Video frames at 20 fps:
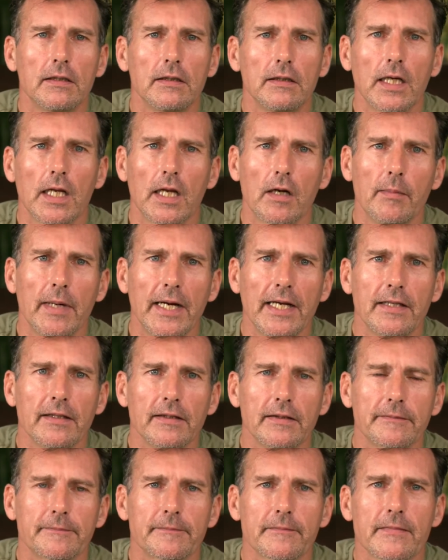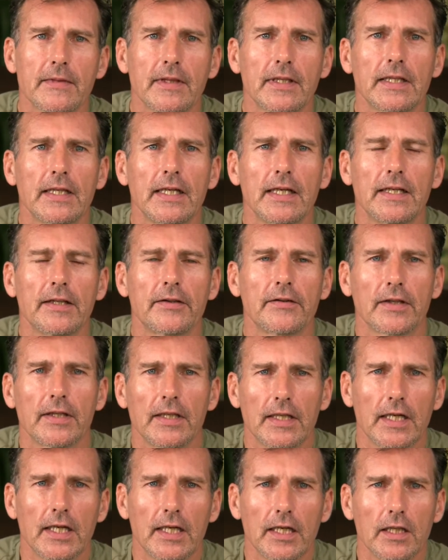Hello, mate. And I
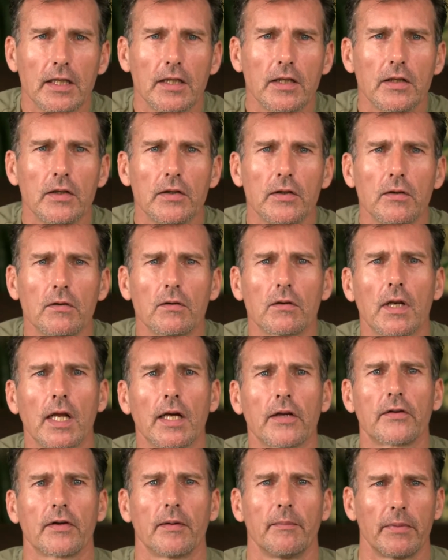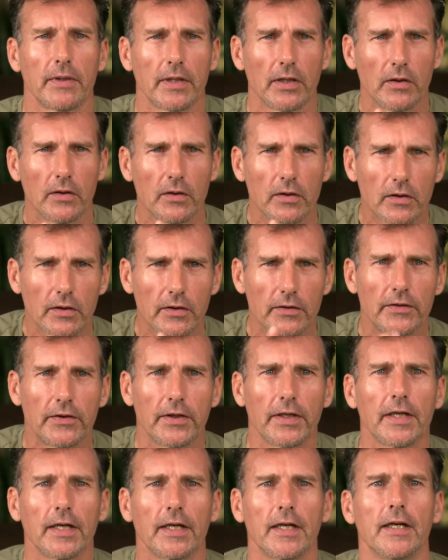said, you look like somebody who could
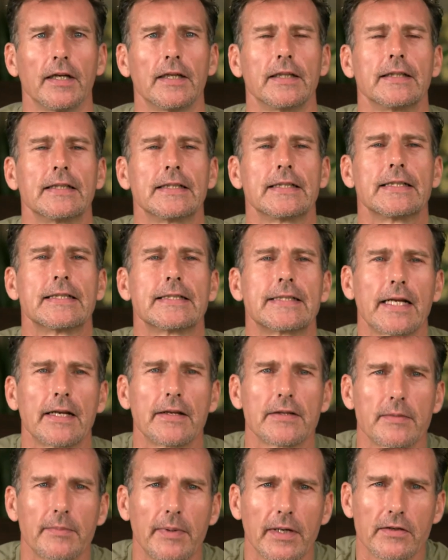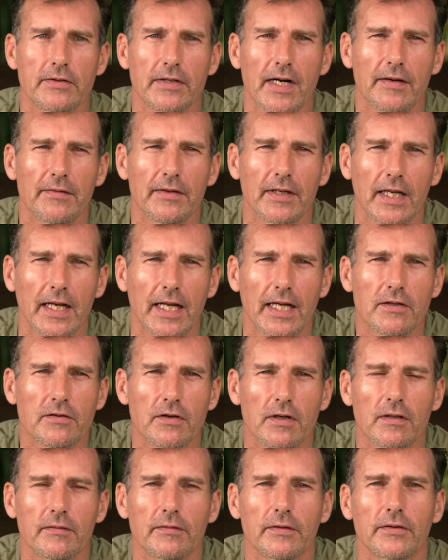tell us about driving a Land
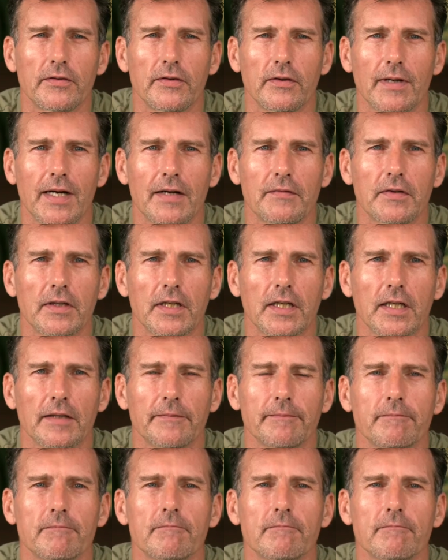Rover through Africa.